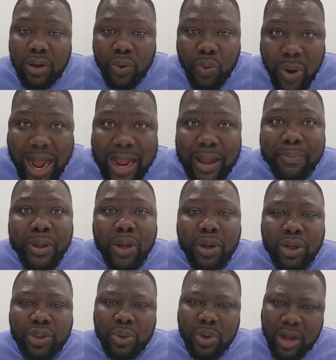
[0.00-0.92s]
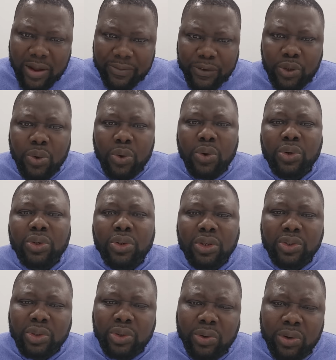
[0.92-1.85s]
Why? Because you have sold your
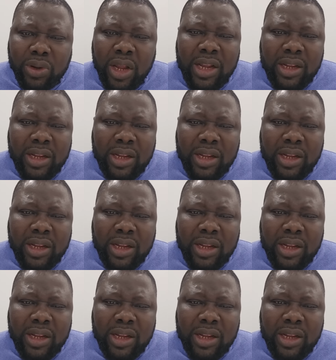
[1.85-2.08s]
soul